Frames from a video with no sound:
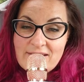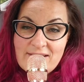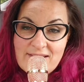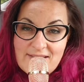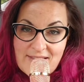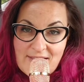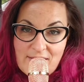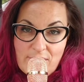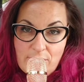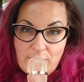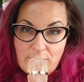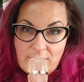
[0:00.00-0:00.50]
to
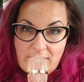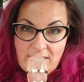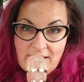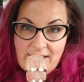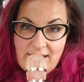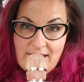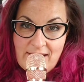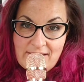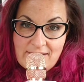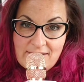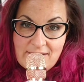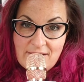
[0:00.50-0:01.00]
see who can
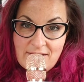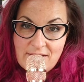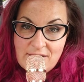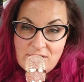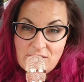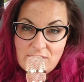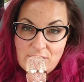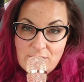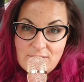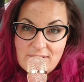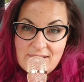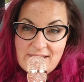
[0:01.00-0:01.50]
get to the
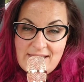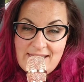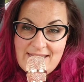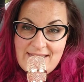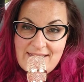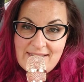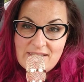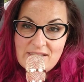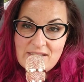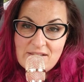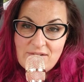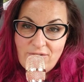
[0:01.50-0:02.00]
two
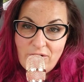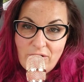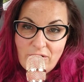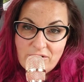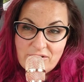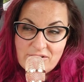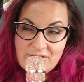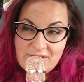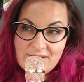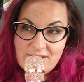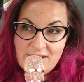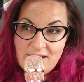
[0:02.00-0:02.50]
teens
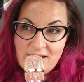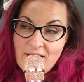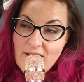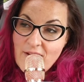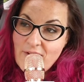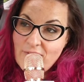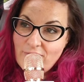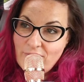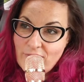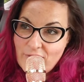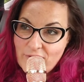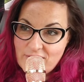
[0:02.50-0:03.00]
first.
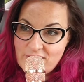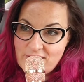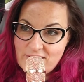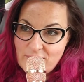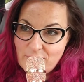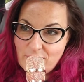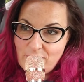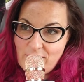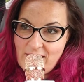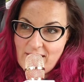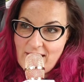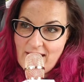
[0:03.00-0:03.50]
First,
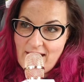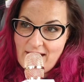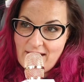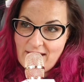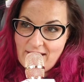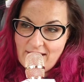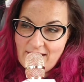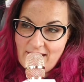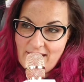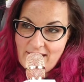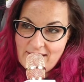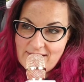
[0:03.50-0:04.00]
we had
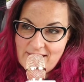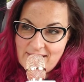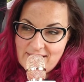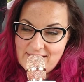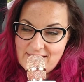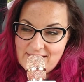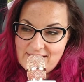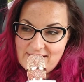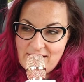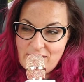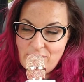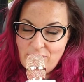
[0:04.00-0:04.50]
a contest
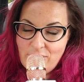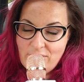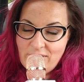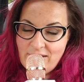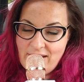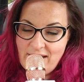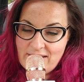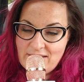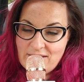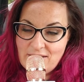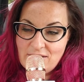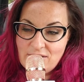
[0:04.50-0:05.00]
to see who can
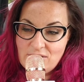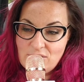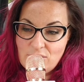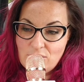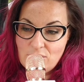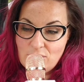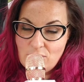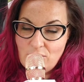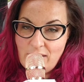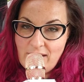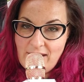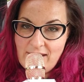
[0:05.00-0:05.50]
get to the two
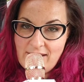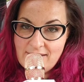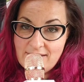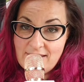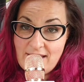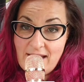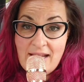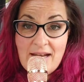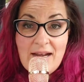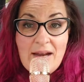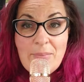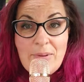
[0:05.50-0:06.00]
twenties,
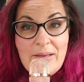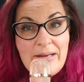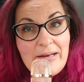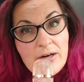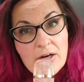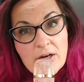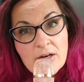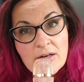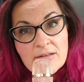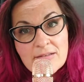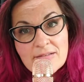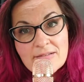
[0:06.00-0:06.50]
and I beat
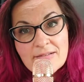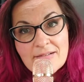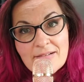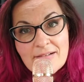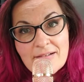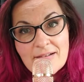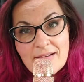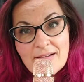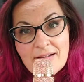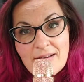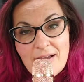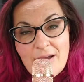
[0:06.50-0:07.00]
her.
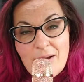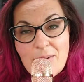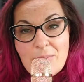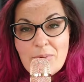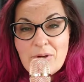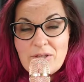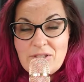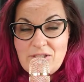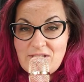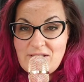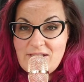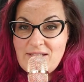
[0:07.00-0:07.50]

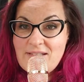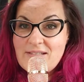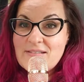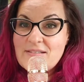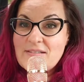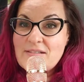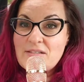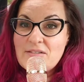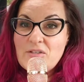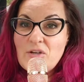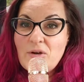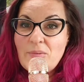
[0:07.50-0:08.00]
But she is
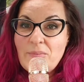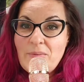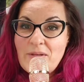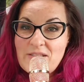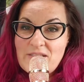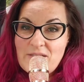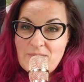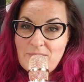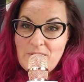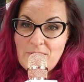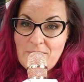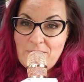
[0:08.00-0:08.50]

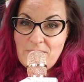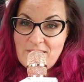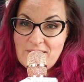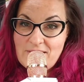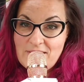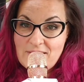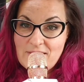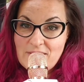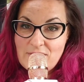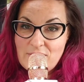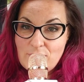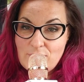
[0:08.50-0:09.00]
determined to beat me
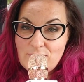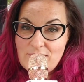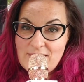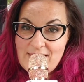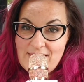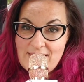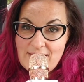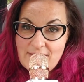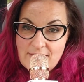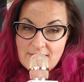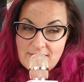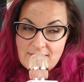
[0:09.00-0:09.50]
to the two
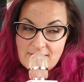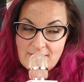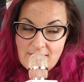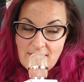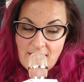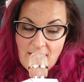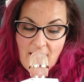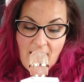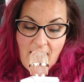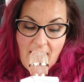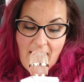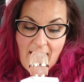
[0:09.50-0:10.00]
teens.
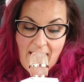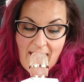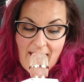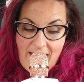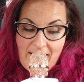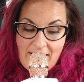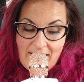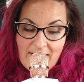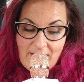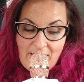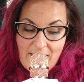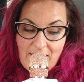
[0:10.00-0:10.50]

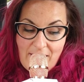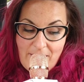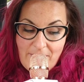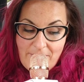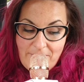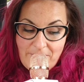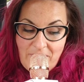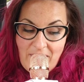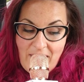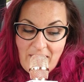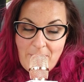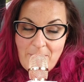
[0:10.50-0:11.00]
And
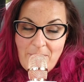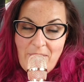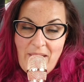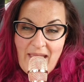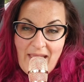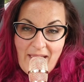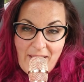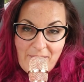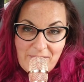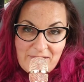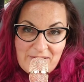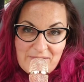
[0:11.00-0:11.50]
um,
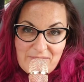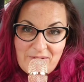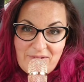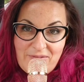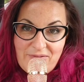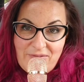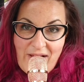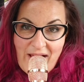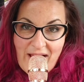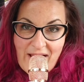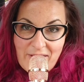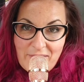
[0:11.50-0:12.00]
Pam has been
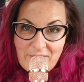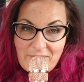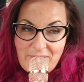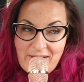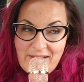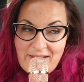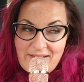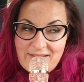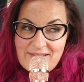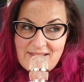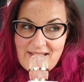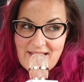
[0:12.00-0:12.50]

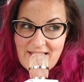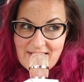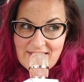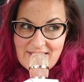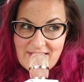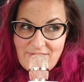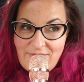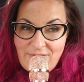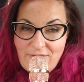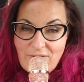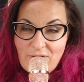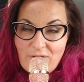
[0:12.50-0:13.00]
following
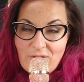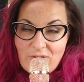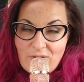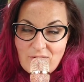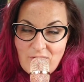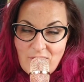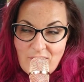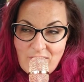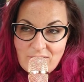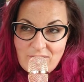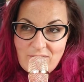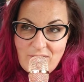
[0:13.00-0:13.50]
Sandy for a
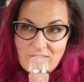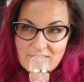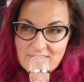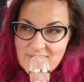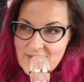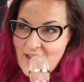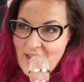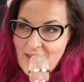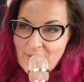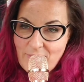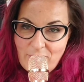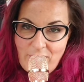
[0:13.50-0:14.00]
long, long
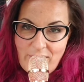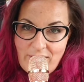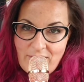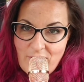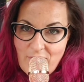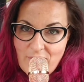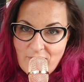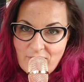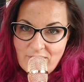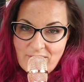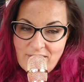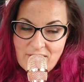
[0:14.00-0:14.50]
time, way
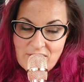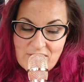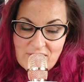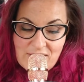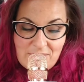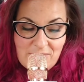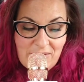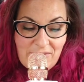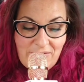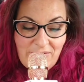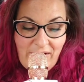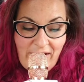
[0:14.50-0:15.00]
longer than
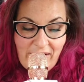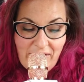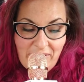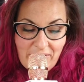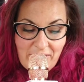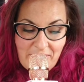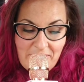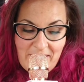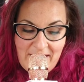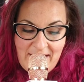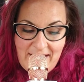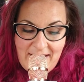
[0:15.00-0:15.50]
she's been
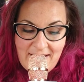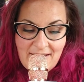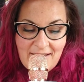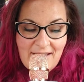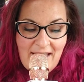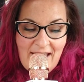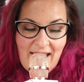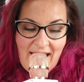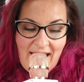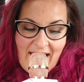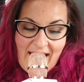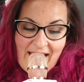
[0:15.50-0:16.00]
following me.
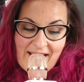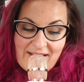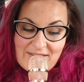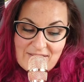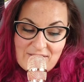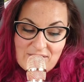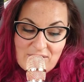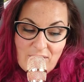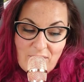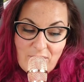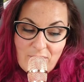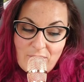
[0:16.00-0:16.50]
And
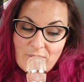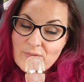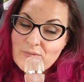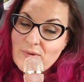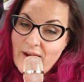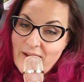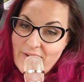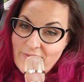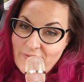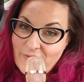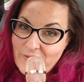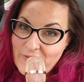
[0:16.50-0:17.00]
so,
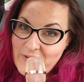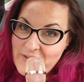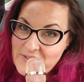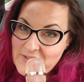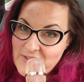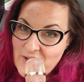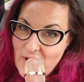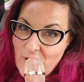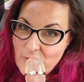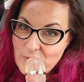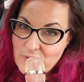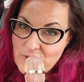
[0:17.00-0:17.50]
rightfully
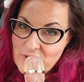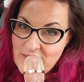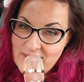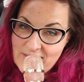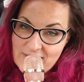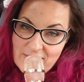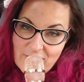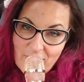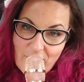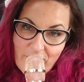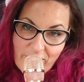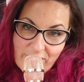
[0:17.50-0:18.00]
so, she
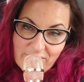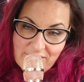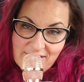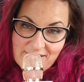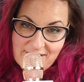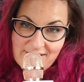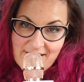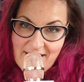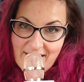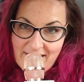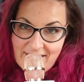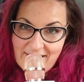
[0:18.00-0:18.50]
is loyal to
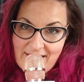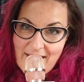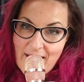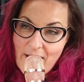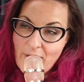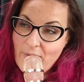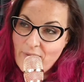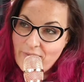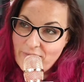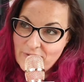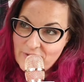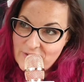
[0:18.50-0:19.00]
Sandy.
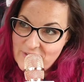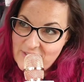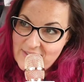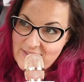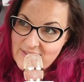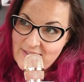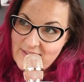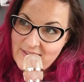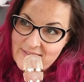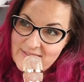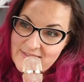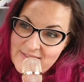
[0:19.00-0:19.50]
However, she
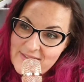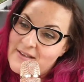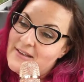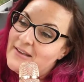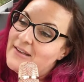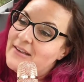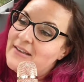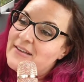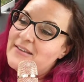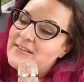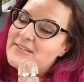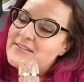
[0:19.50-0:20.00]
does
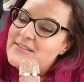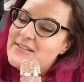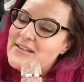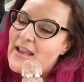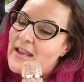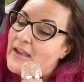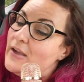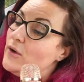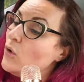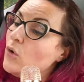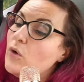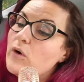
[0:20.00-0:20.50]
stay
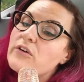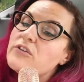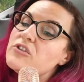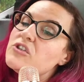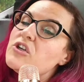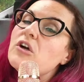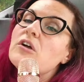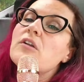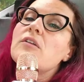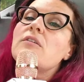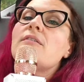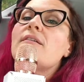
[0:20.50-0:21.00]

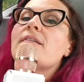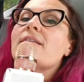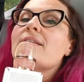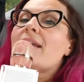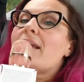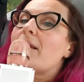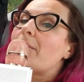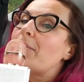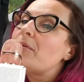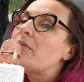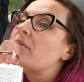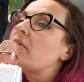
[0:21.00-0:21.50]
cordial and
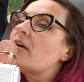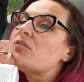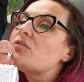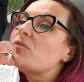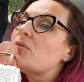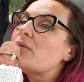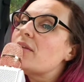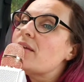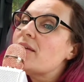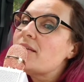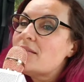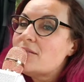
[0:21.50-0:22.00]
keep in touch
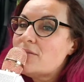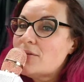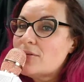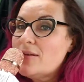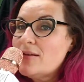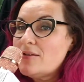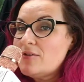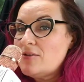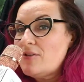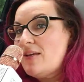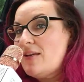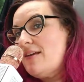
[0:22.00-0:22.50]
with us so
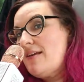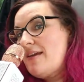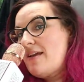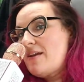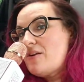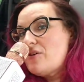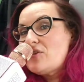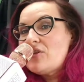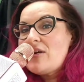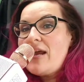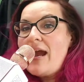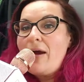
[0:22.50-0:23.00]
that she can
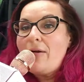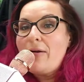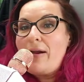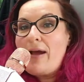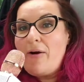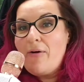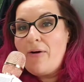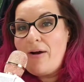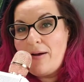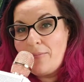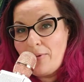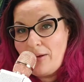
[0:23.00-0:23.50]
get a shout
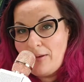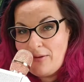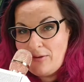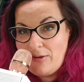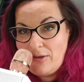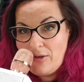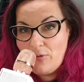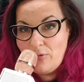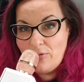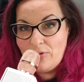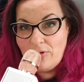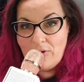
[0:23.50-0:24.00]
out on my
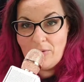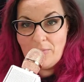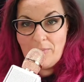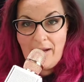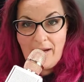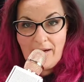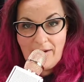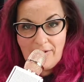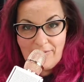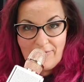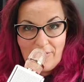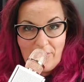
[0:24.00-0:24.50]
cute little
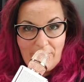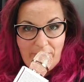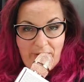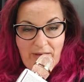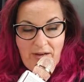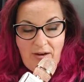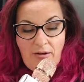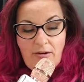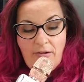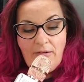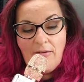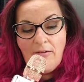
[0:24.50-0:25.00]
microphone
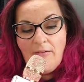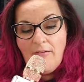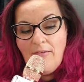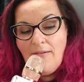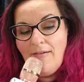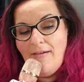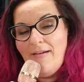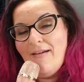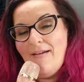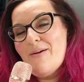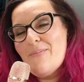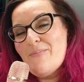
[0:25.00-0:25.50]
here.
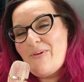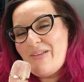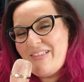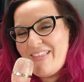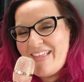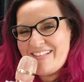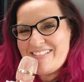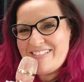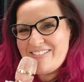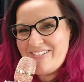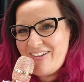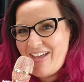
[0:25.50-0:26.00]
But
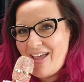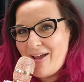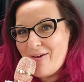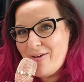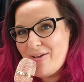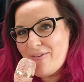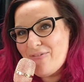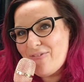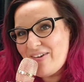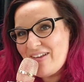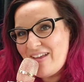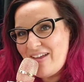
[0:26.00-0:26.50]
that's okay.
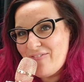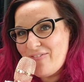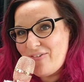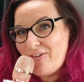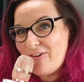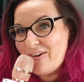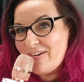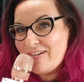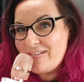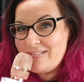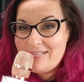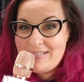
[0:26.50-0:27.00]
We forgive
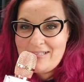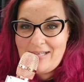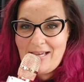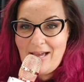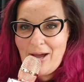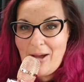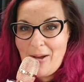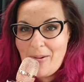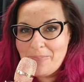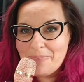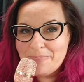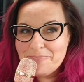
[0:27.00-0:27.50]
her because
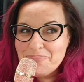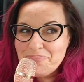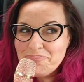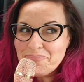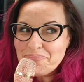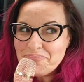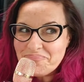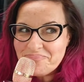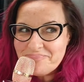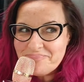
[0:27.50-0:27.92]
um,